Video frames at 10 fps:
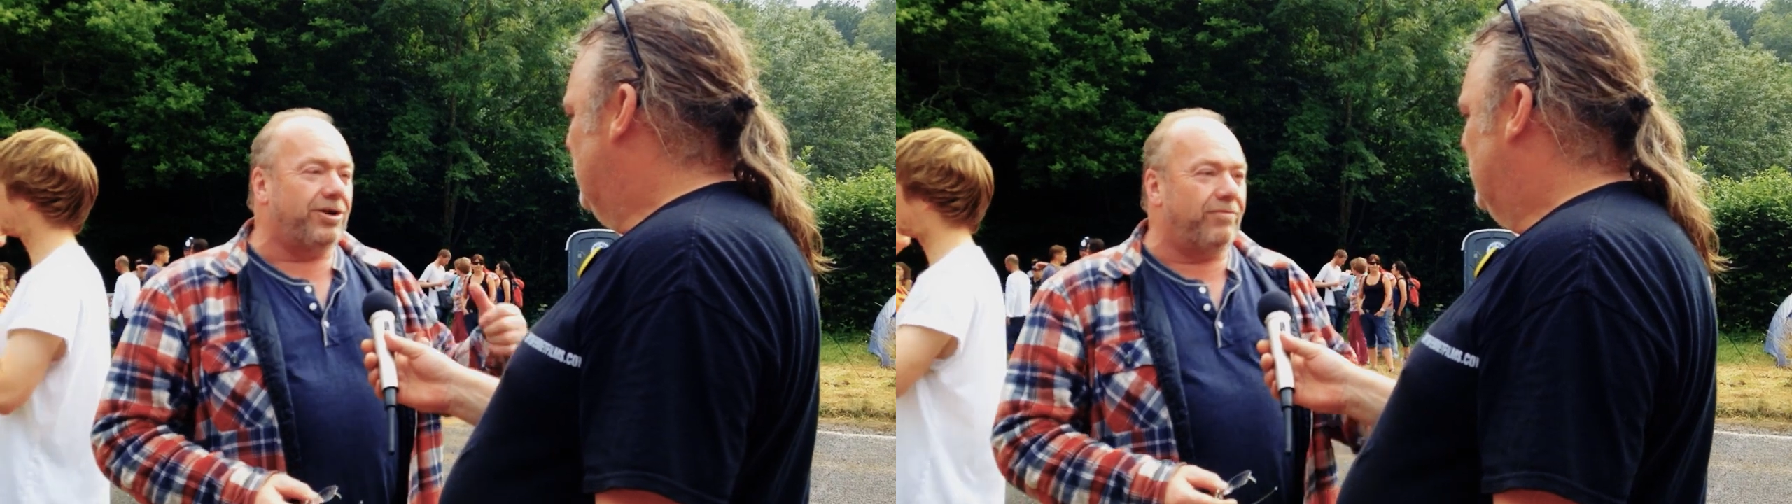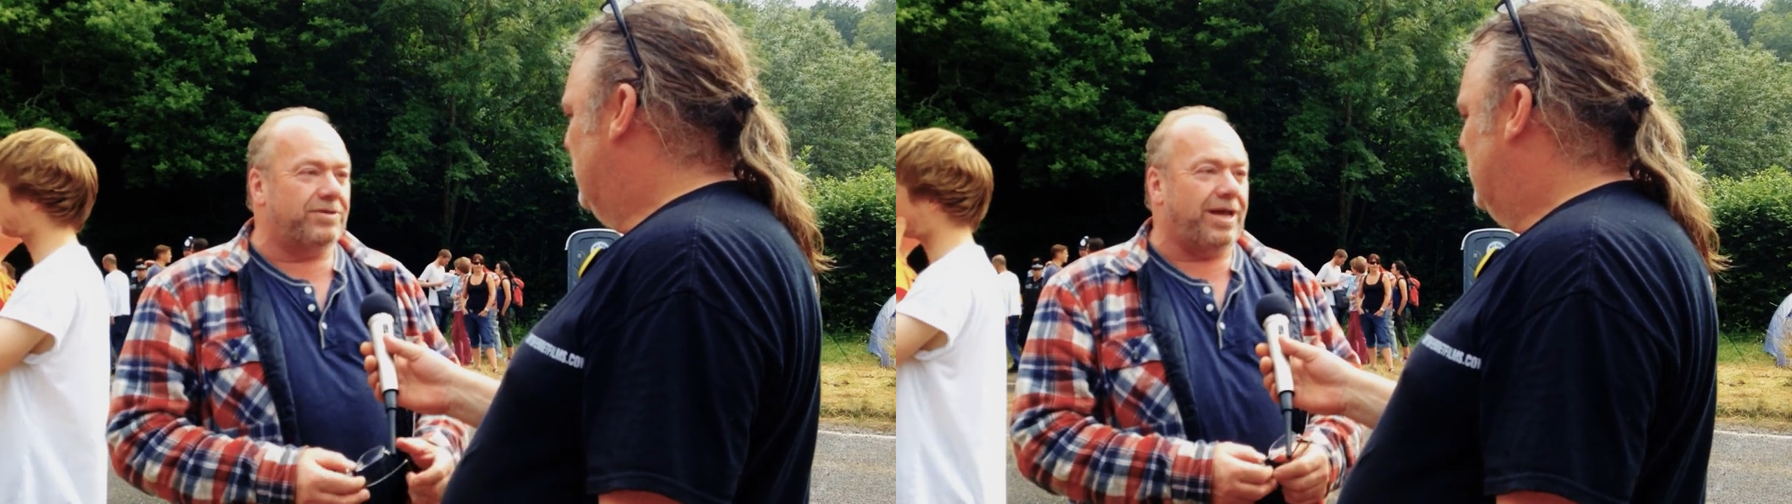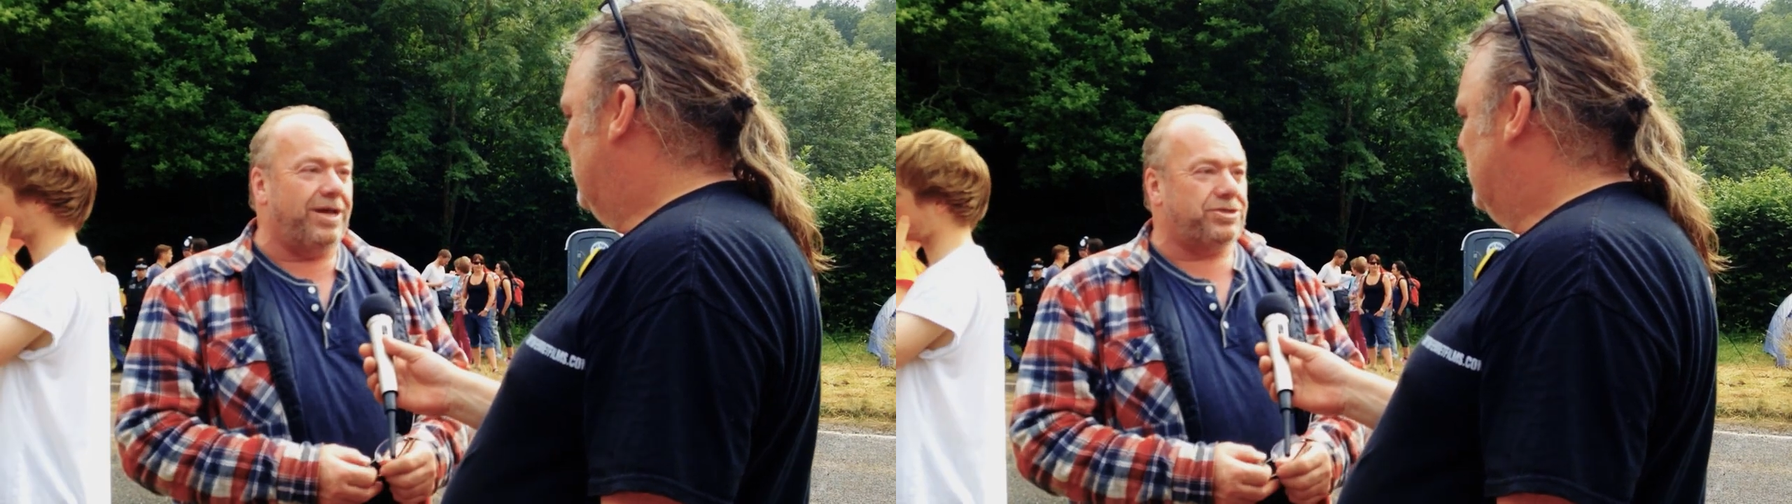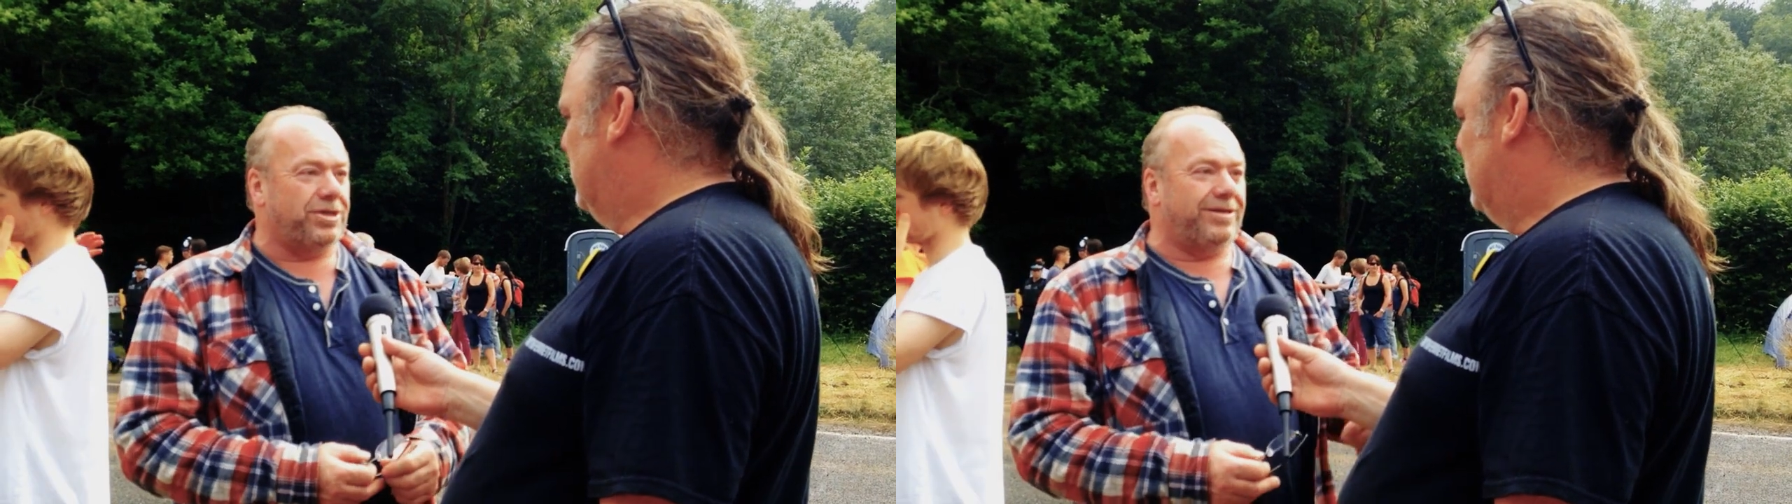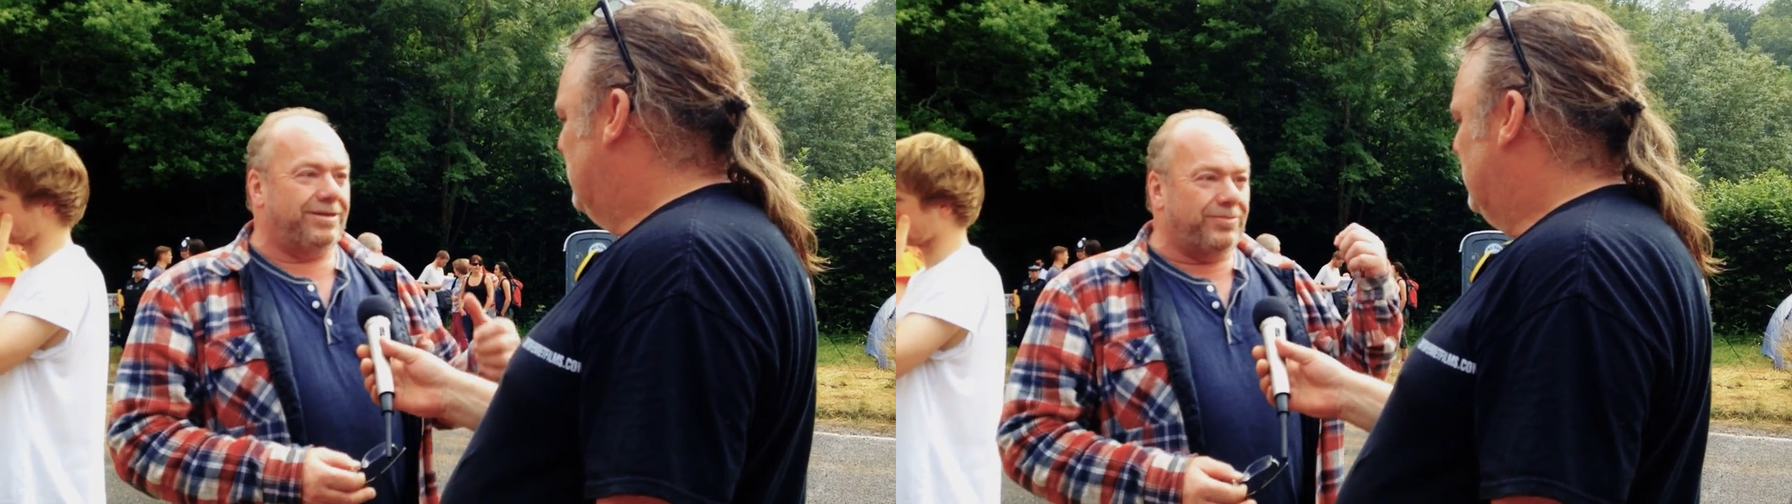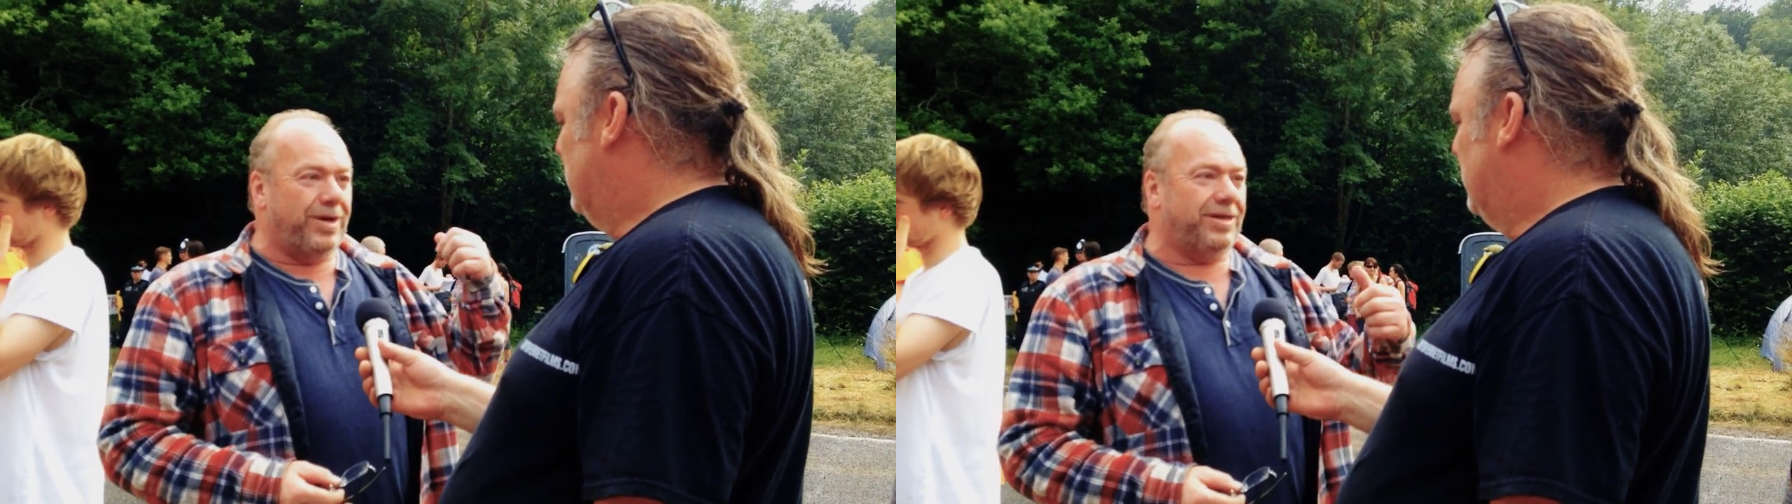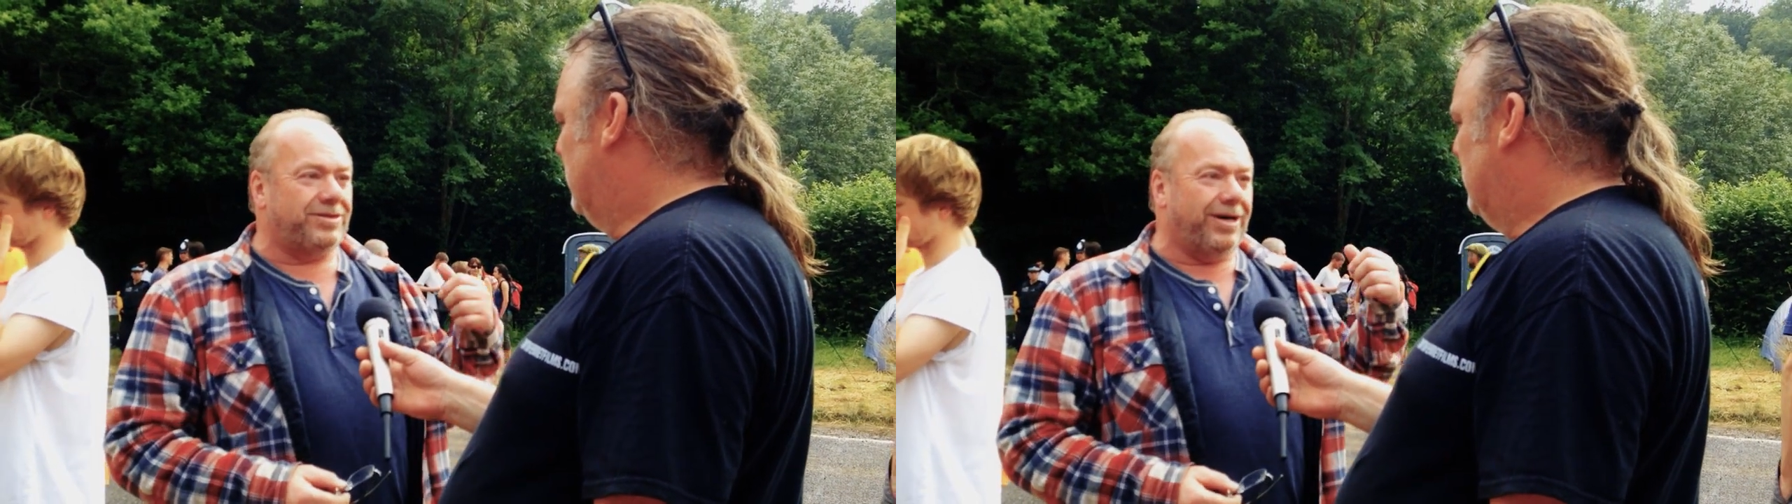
conversation with